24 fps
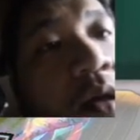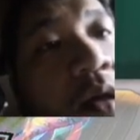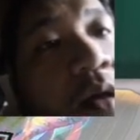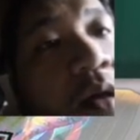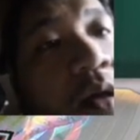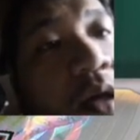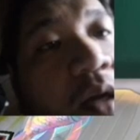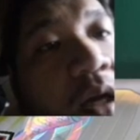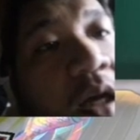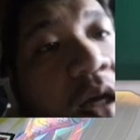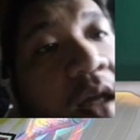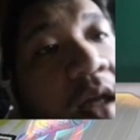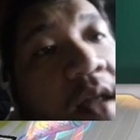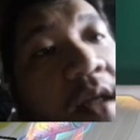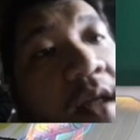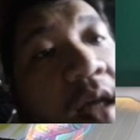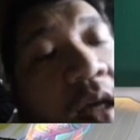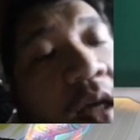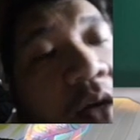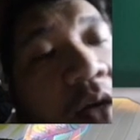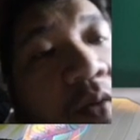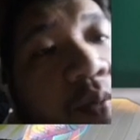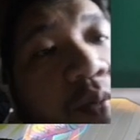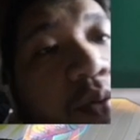And
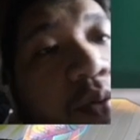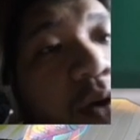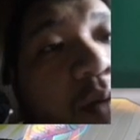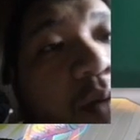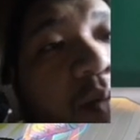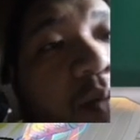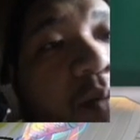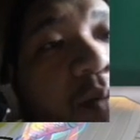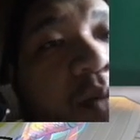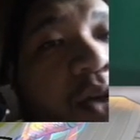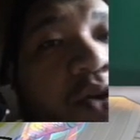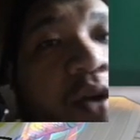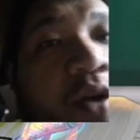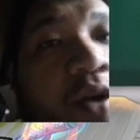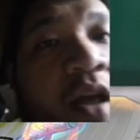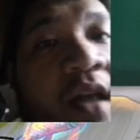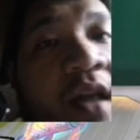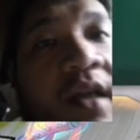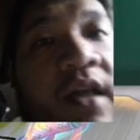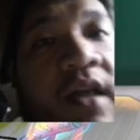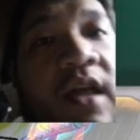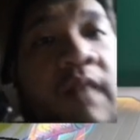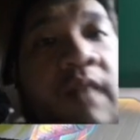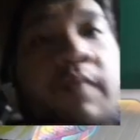take out probably their
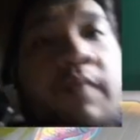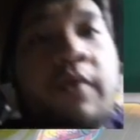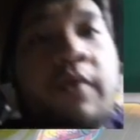Innkeeper.